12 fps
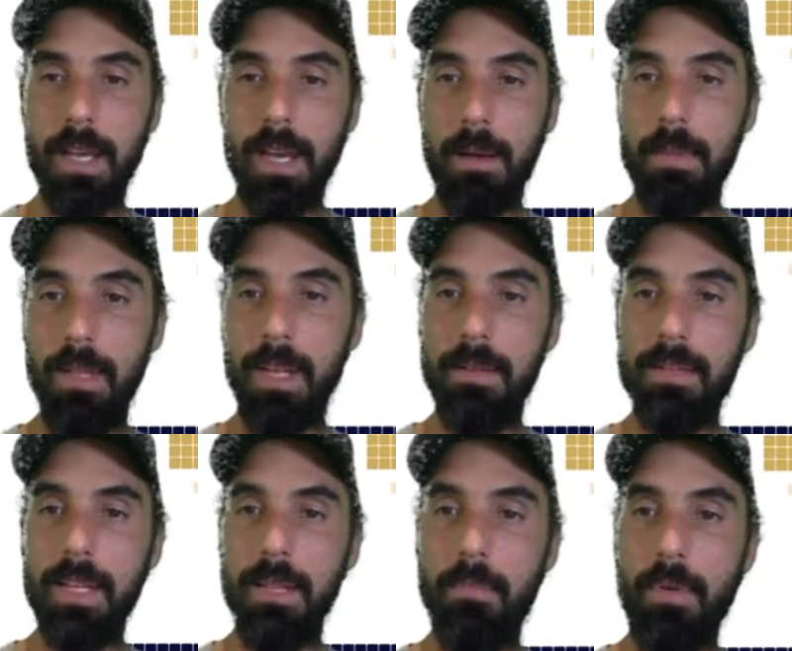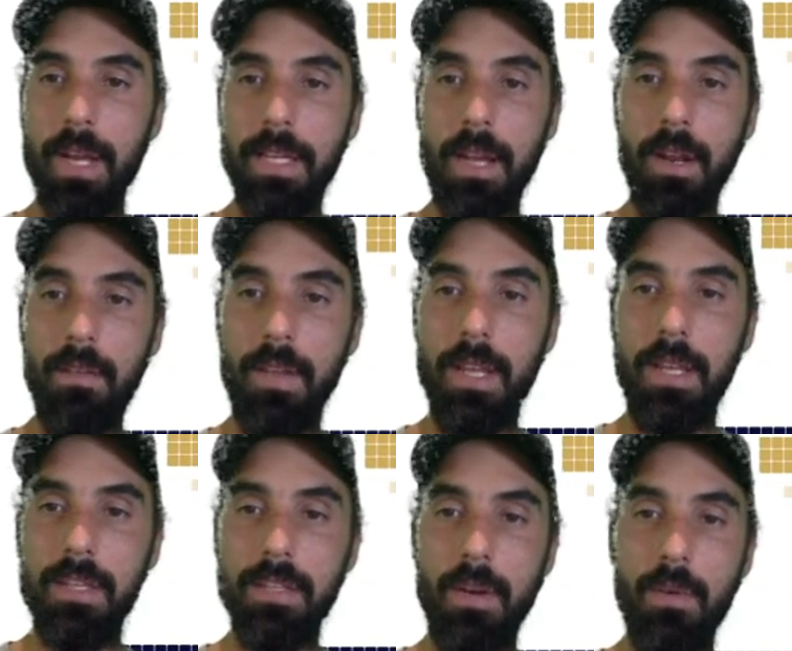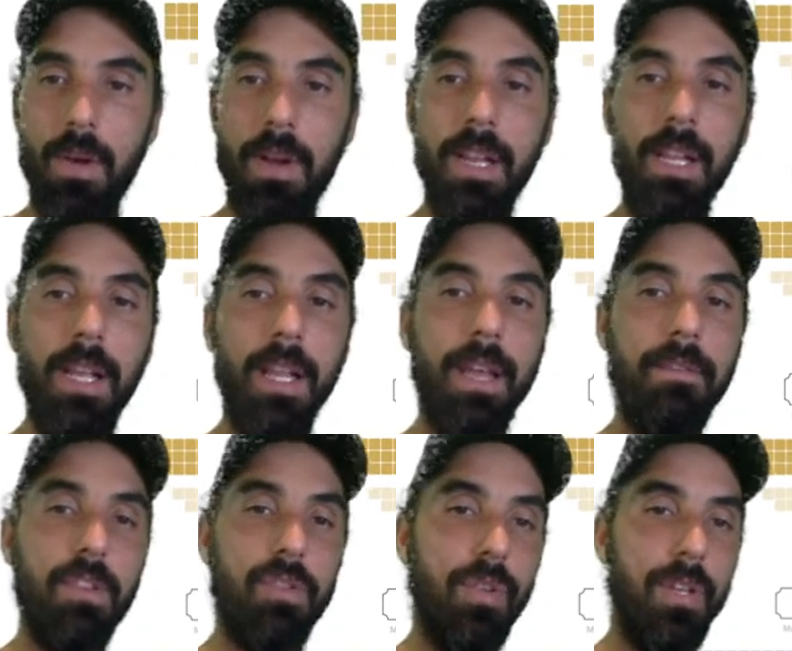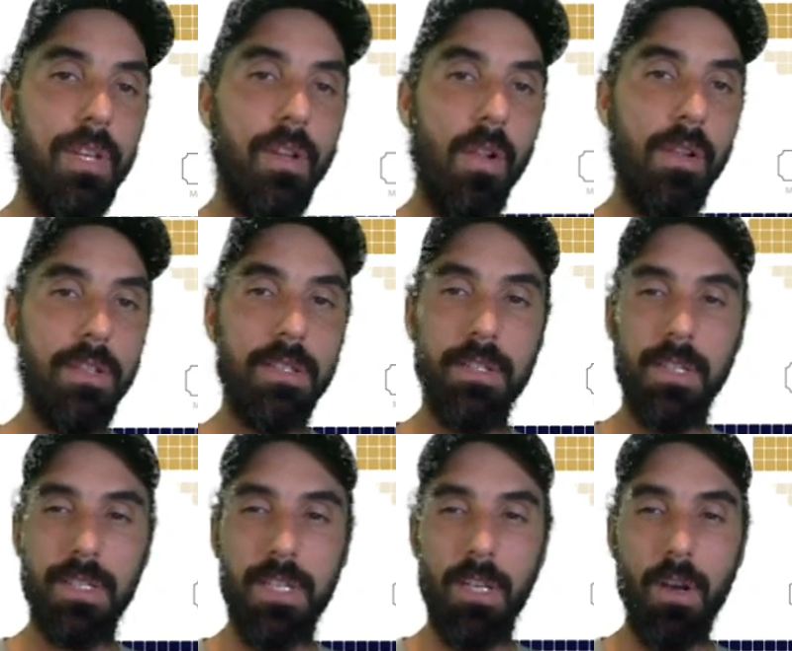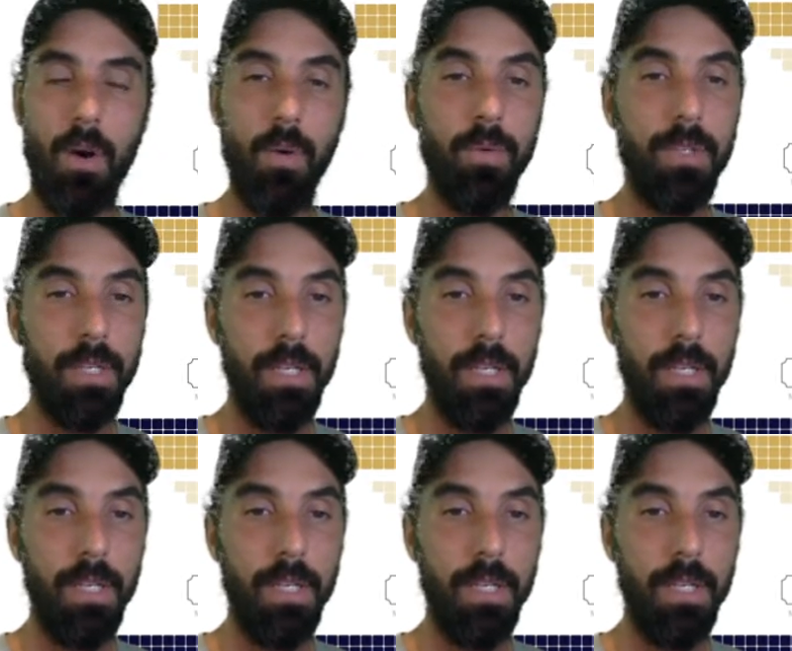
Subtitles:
But you can see the breakdown over here. So we've got nearly $11 trillion just in gold.